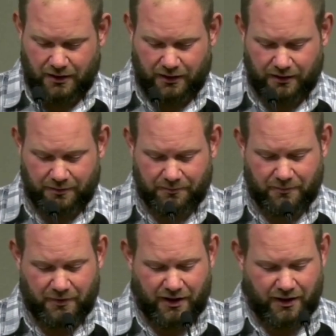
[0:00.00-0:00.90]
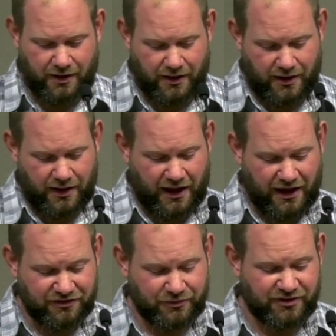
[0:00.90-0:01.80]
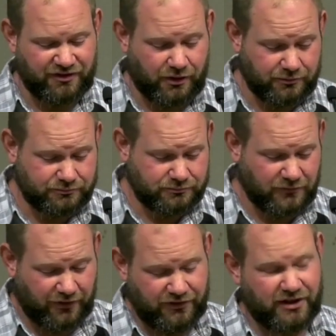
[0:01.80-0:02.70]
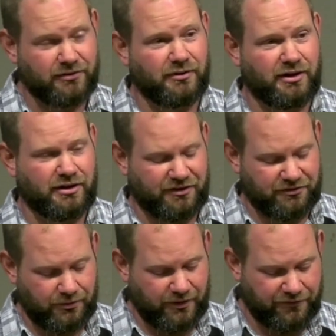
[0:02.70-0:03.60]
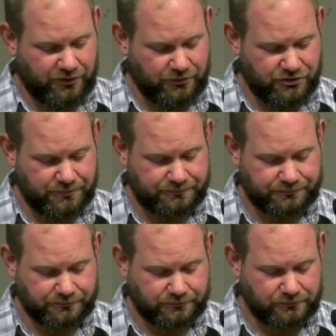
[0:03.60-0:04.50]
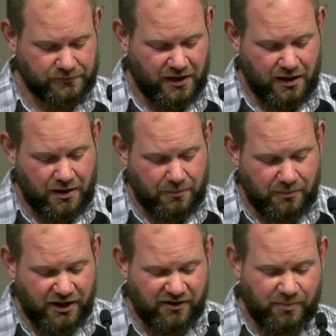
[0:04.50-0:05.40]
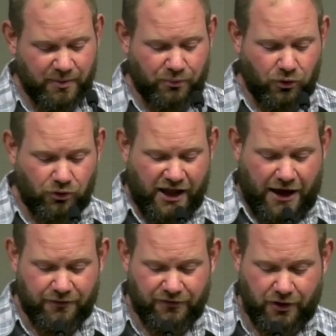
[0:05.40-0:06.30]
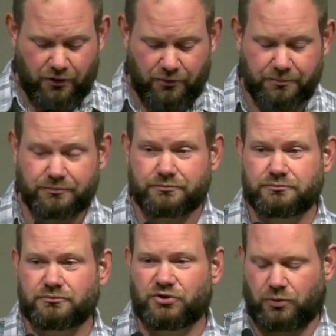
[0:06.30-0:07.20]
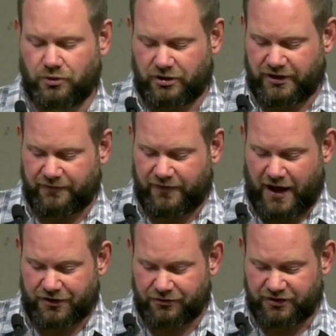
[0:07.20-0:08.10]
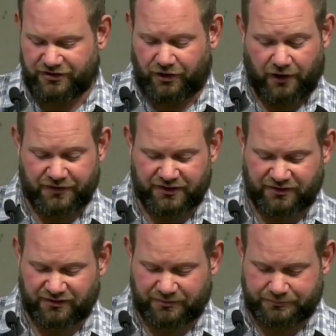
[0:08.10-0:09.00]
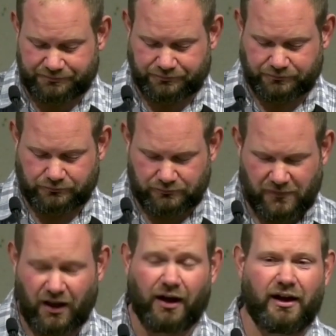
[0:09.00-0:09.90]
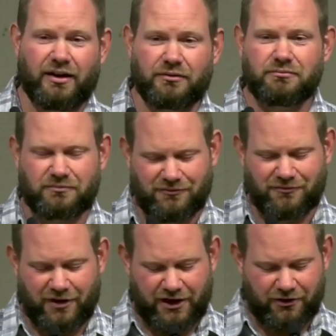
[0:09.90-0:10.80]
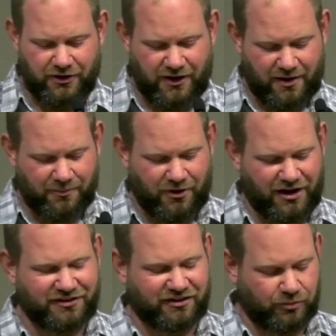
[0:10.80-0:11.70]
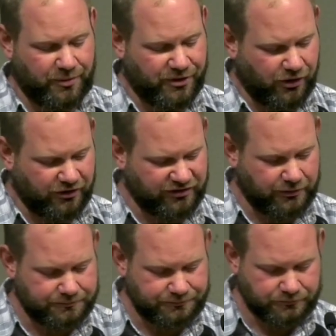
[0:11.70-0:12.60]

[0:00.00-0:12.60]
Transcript: Um, as a result of the Industrial Revolution, men have been pulled out of the home to work in factories and offices. Uh, and later in that process, women also.